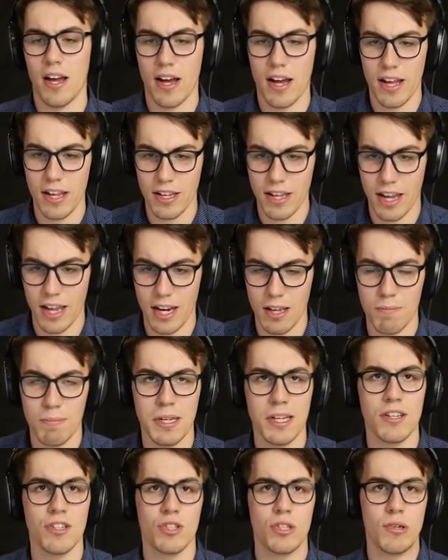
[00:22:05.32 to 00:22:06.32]
I get it.
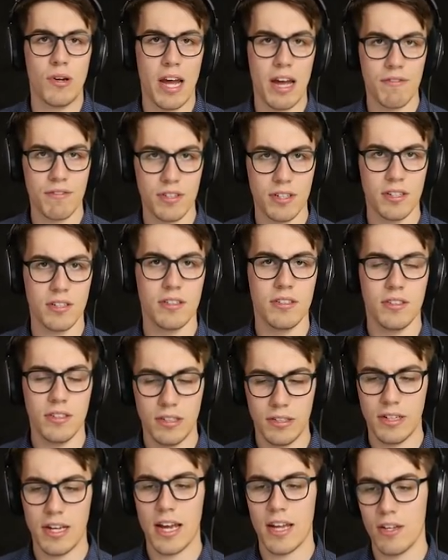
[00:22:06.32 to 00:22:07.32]
Because you have to,
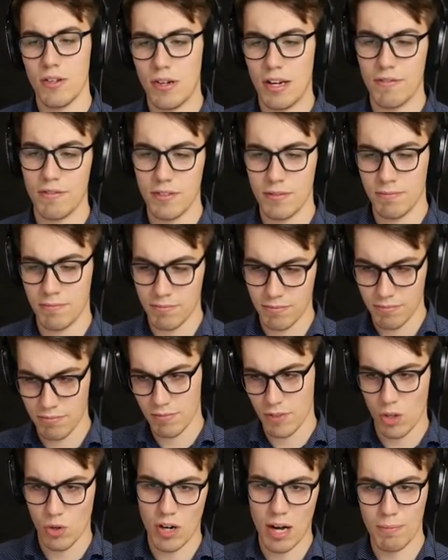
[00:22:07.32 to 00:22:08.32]
yeah, you have to
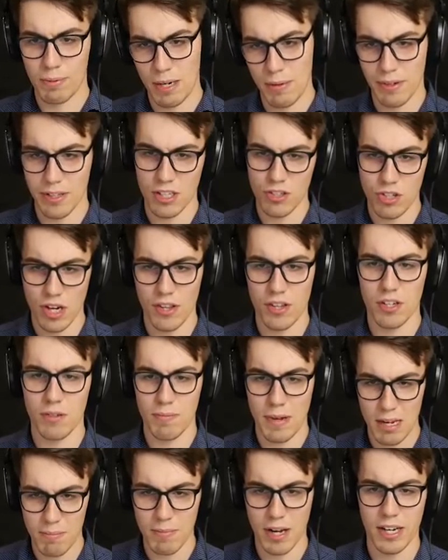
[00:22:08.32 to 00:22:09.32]
cooperate with each other
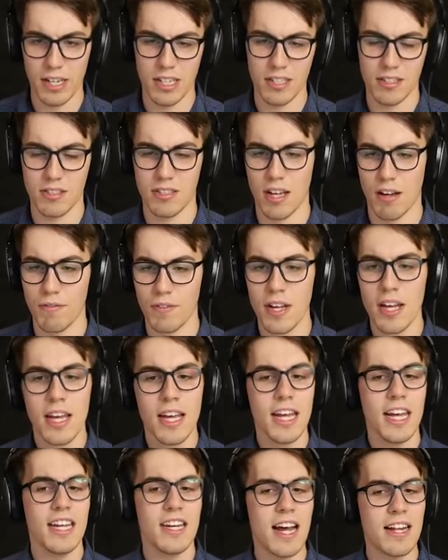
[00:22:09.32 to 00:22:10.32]
and make money and stuff.
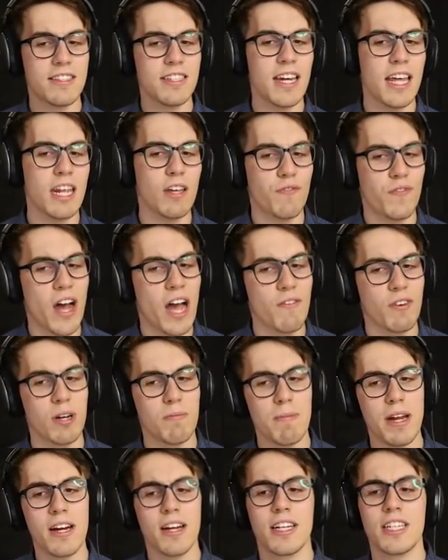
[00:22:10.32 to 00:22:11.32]
In 1985, when
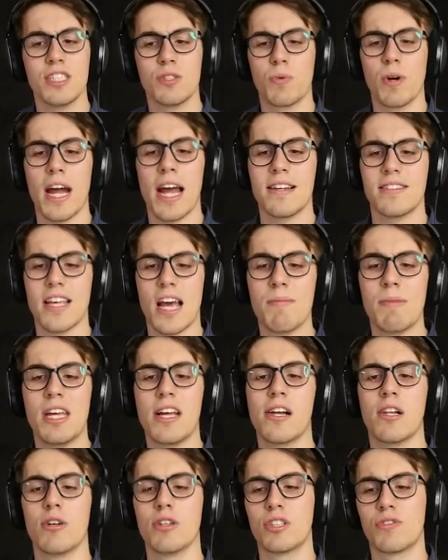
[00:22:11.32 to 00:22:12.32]
Americans were asked how many
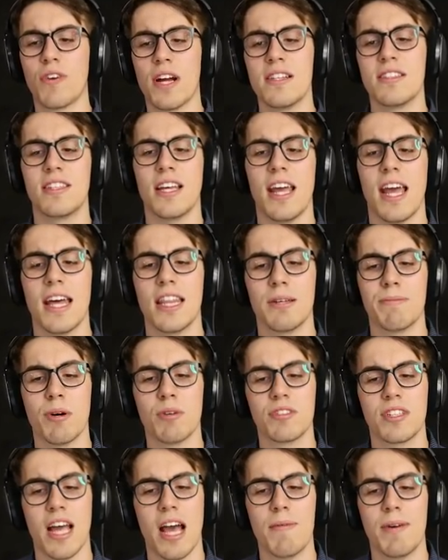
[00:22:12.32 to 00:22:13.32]
close friends they had, the
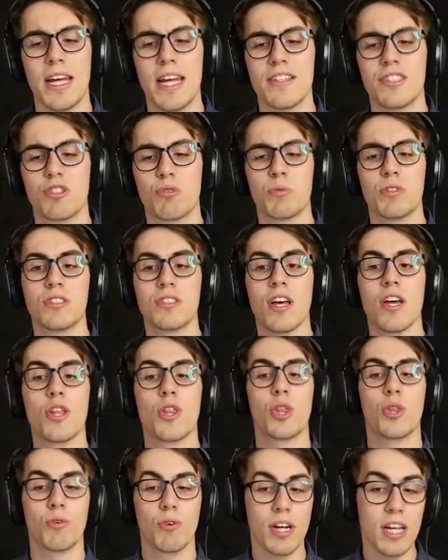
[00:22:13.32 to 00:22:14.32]
most common answer was
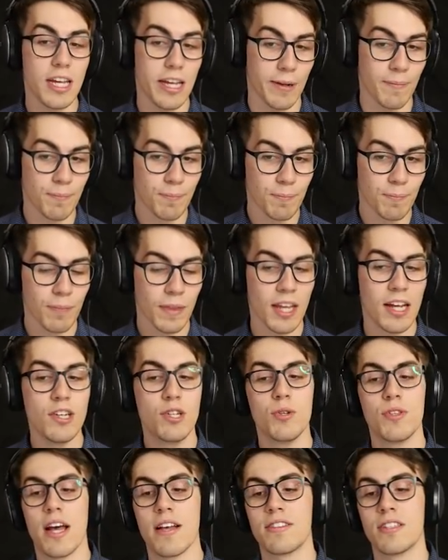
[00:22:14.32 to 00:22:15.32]
three. In
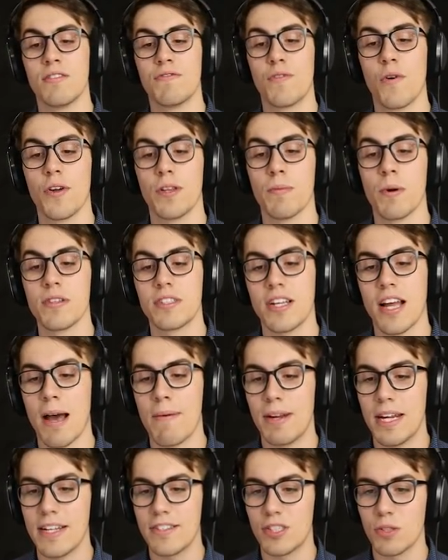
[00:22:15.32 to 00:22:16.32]
2004, the most
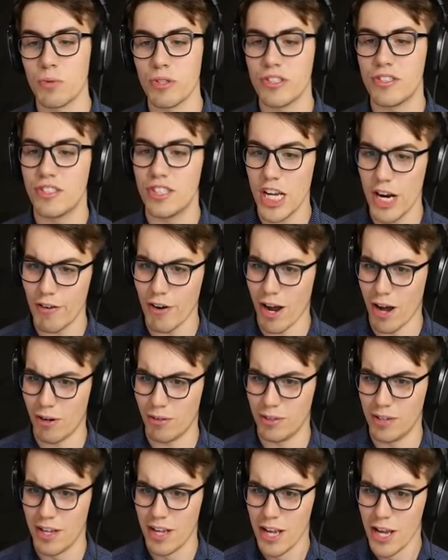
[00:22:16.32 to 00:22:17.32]
common answer was
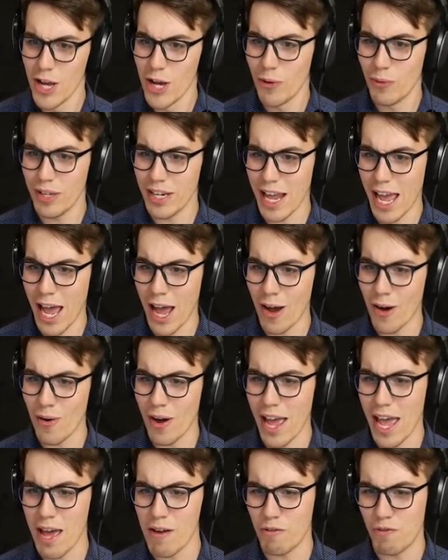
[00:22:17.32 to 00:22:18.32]
zero. We
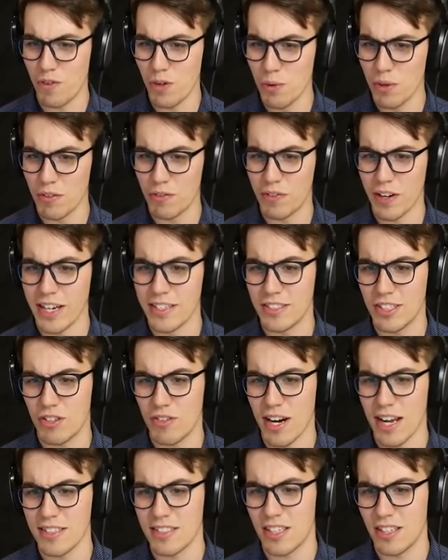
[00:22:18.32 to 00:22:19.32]
now have fewer friends
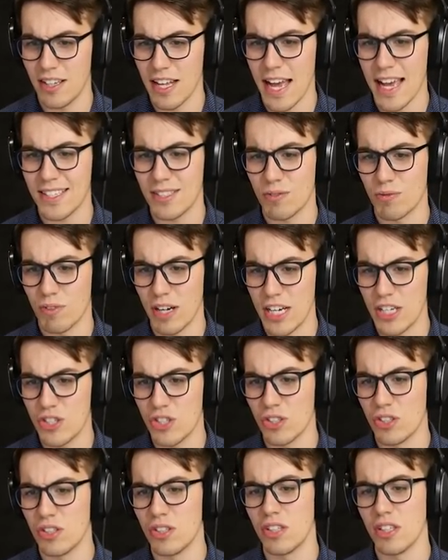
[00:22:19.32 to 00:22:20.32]
across class,
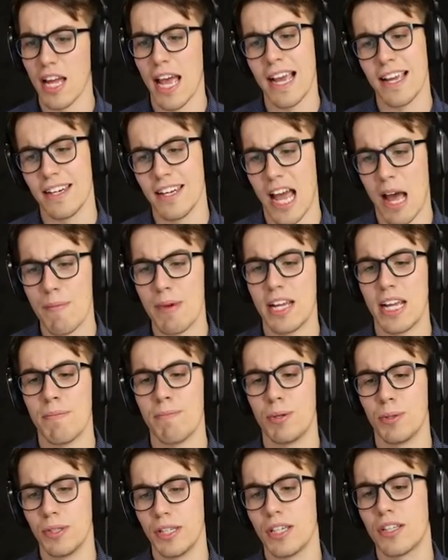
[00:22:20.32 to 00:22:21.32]
racial, economic,
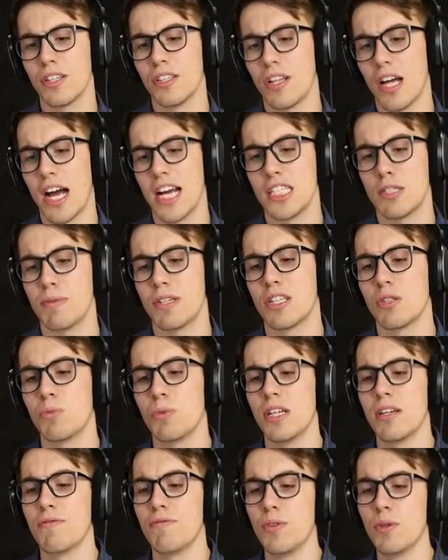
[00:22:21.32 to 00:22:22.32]
and political lines because
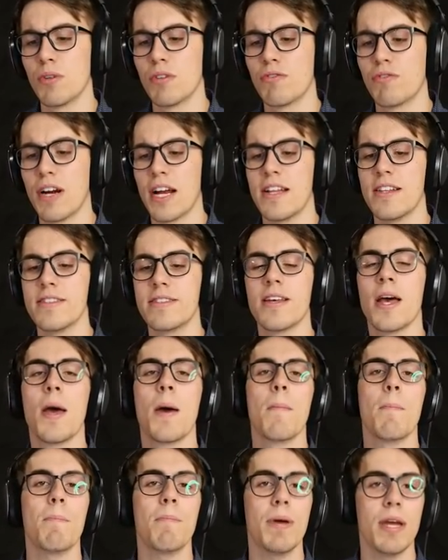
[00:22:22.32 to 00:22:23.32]
we have fewer friends,
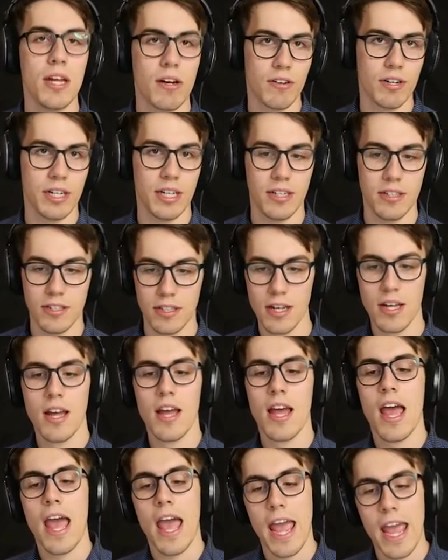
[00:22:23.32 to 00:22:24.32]
period.
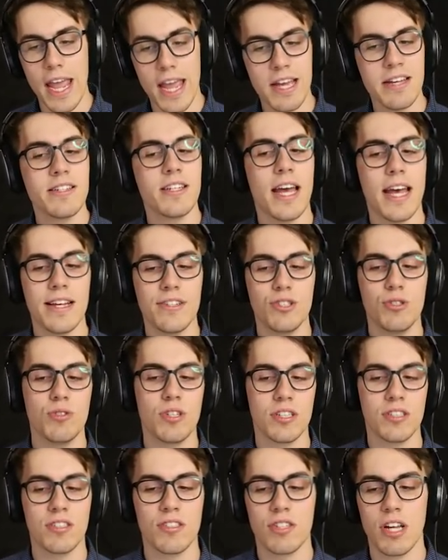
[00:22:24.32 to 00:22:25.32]
And as you
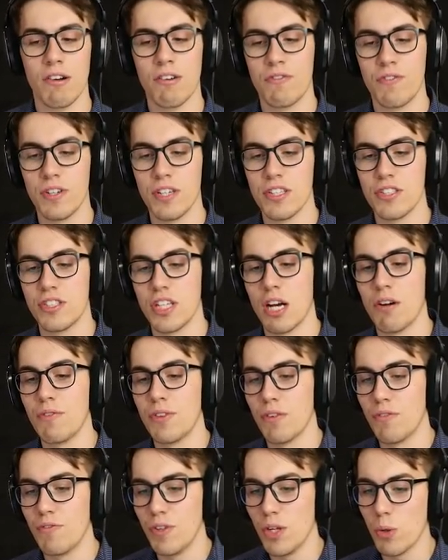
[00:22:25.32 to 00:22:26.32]
just discovered for yourself,
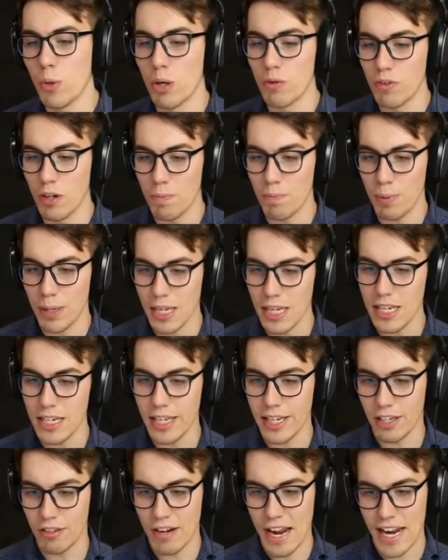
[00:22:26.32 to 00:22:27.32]
the fewer repeat
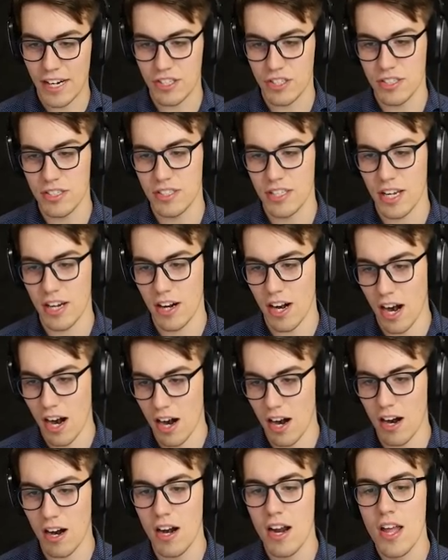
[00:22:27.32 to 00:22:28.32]
interactions there
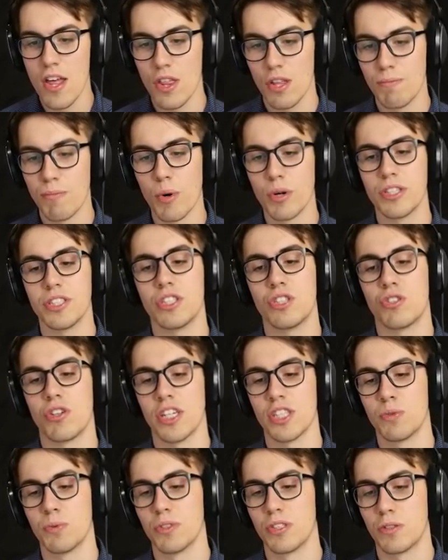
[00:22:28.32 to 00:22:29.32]
are, the more
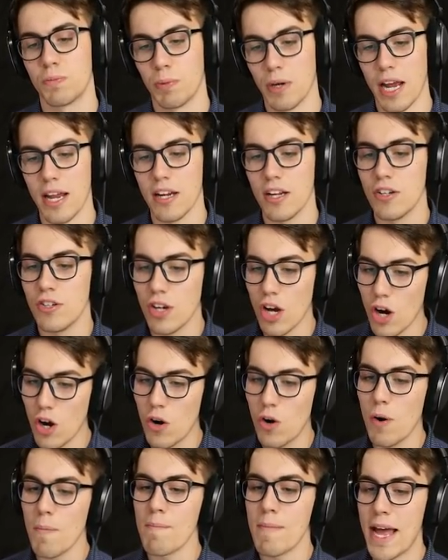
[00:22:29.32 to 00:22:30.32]
distrust will spread.
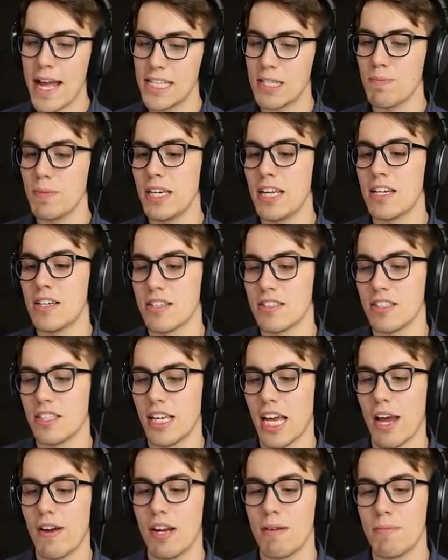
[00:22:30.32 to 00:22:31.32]
No, mass media doesn't
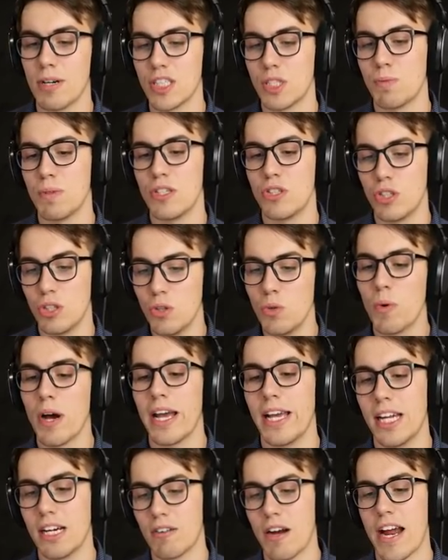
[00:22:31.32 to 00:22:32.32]
count. It must be
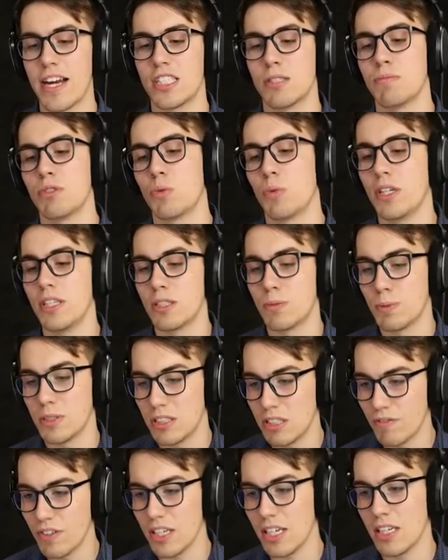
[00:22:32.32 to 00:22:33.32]
two-way interaction between
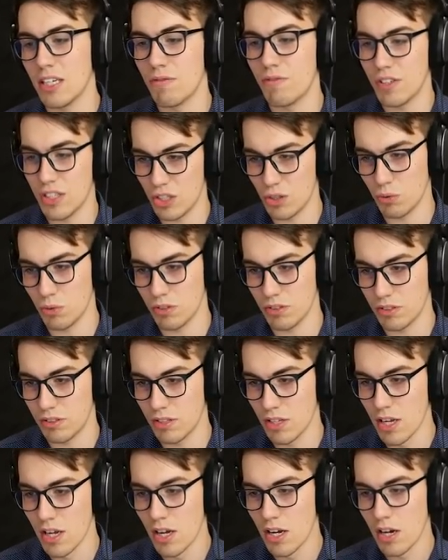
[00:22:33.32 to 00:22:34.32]
specific
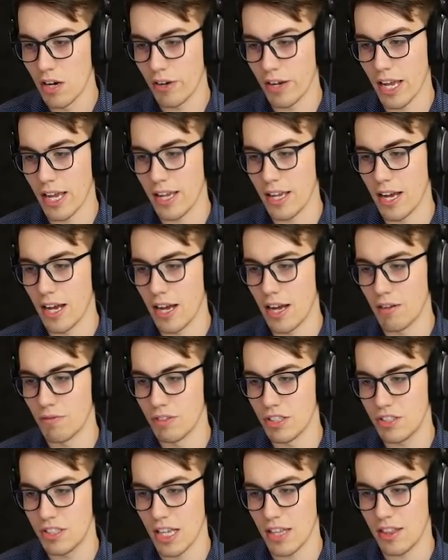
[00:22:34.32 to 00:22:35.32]
individuals. Okay, uh,
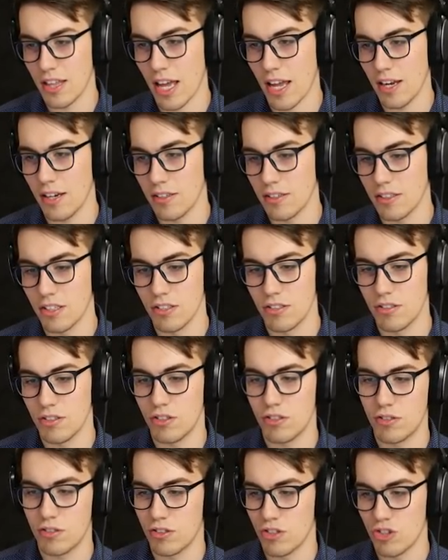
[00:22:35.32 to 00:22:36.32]
reset that, because
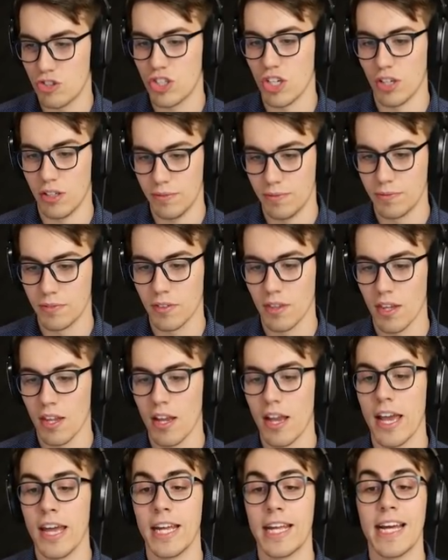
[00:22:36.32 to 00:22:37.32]
just, just chill.
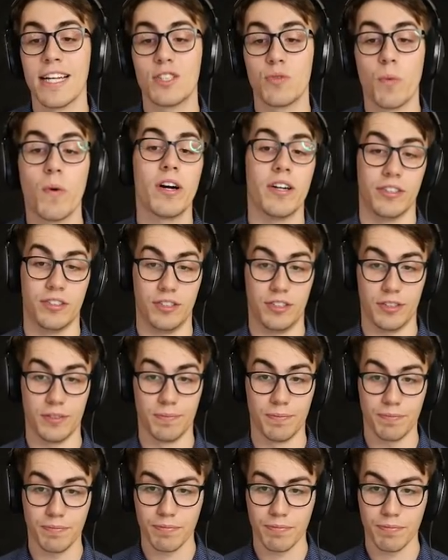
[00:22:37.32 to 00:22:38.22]
And it gets worse.